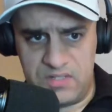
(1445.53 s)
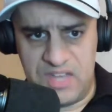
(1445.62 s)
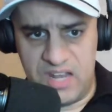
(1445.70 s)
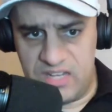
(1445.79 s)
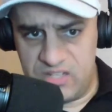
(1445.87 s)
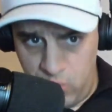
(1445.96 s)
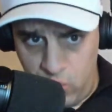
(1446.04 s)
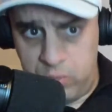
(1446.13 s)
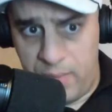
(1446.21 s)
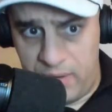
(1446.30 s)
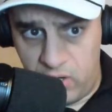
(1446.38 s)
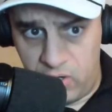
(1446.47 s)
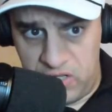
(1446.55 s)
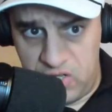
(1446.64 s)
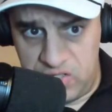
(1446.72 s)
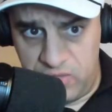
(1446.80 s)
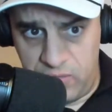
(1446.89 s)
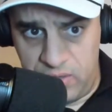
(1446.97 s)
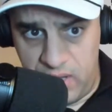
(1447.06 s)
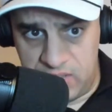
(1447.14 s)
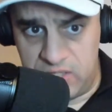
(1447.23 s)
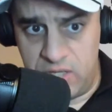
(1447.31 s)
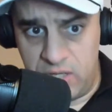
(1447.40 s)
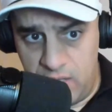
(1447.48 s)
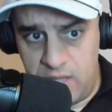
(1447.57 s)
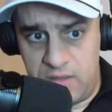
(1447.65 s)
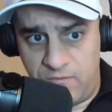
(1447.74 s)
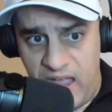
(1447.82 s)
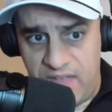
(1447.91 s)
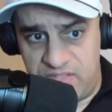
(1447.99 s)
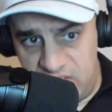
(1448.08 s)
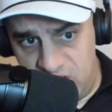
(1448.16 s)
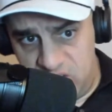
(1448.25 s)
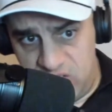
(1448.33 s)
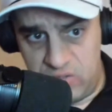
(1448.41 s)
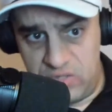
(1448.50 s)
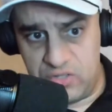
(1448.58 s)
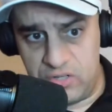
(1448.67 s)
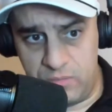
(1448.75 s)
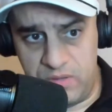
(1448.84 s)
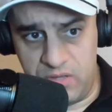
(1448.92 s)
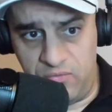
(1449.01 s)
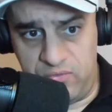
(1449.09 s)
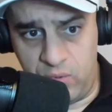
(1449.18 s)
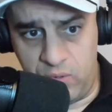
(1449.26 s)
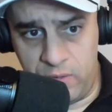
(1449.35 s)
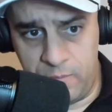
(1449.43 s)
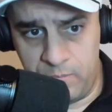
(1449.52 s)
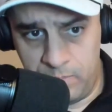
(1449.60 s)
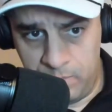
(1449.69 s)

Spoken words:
standings will probably go to Houston as the 5 seed because Houston's going to be the 4.